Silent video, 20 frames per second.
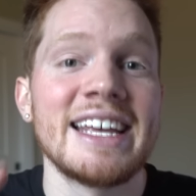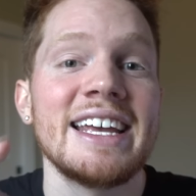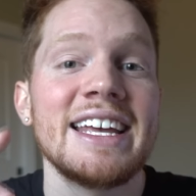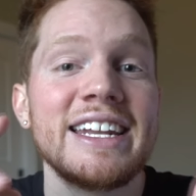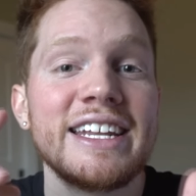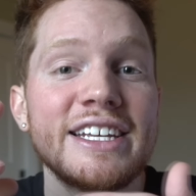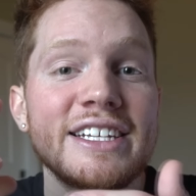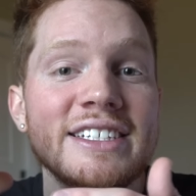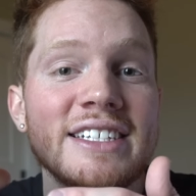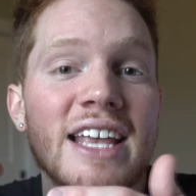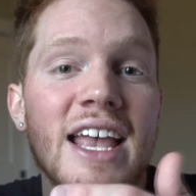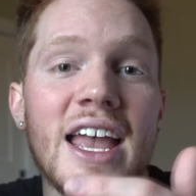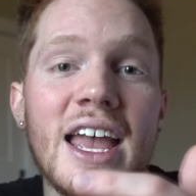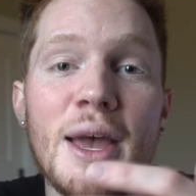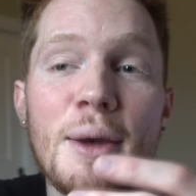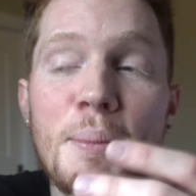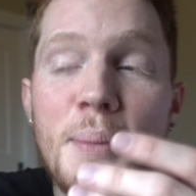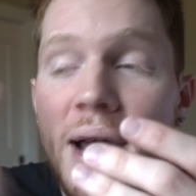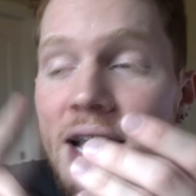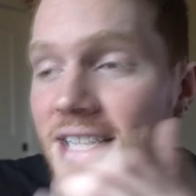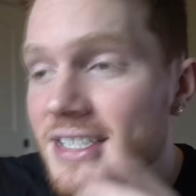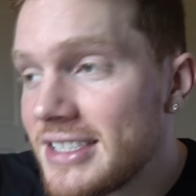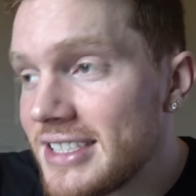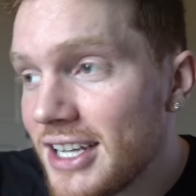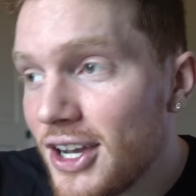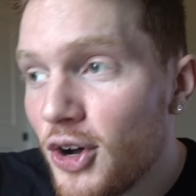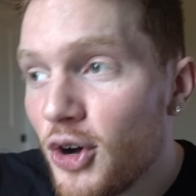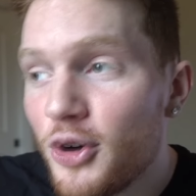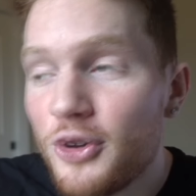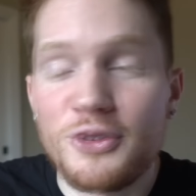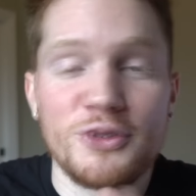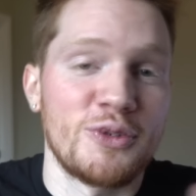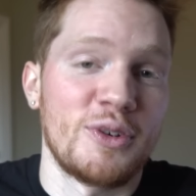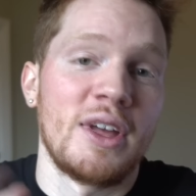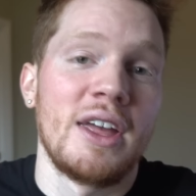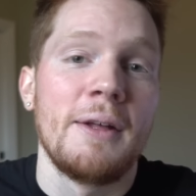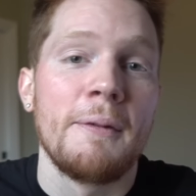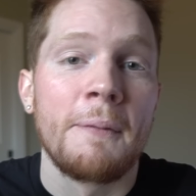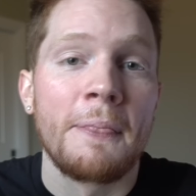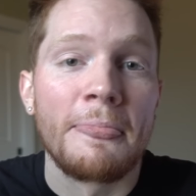It is myself,
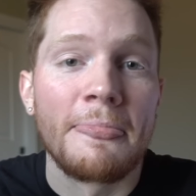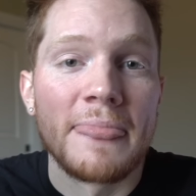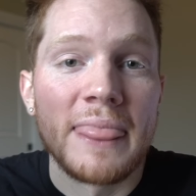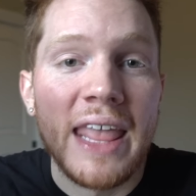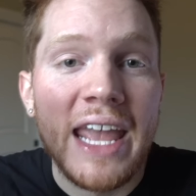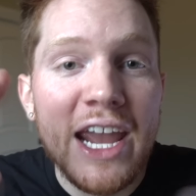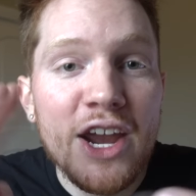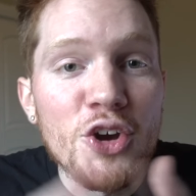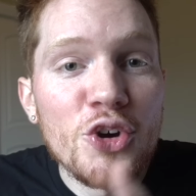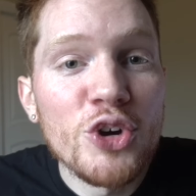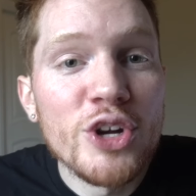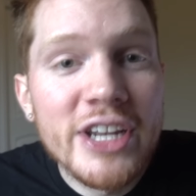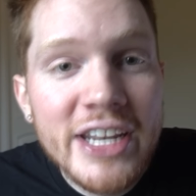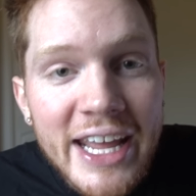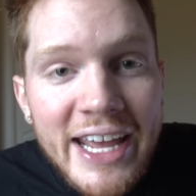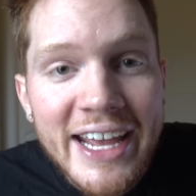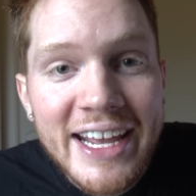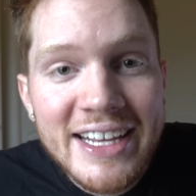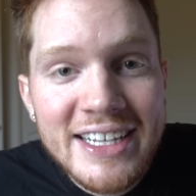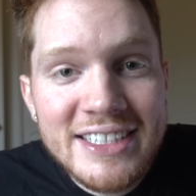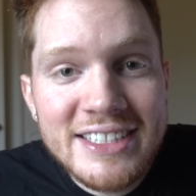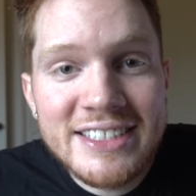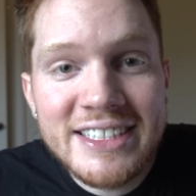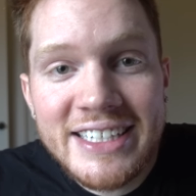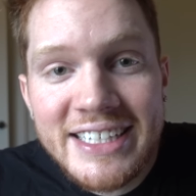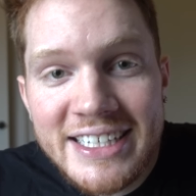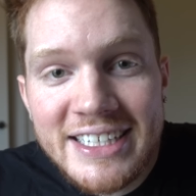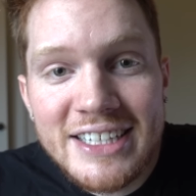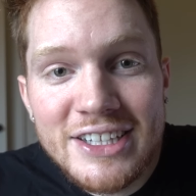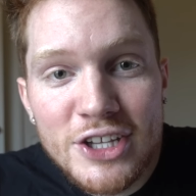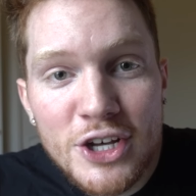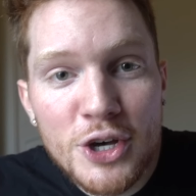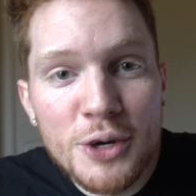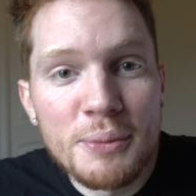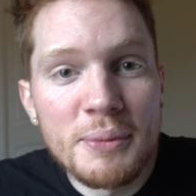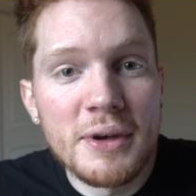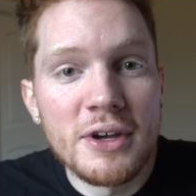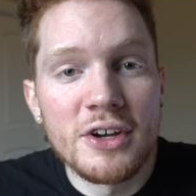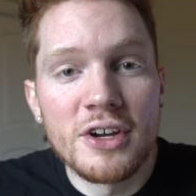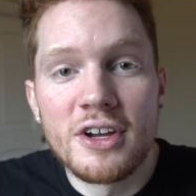Aaron Ace
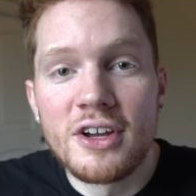Elam,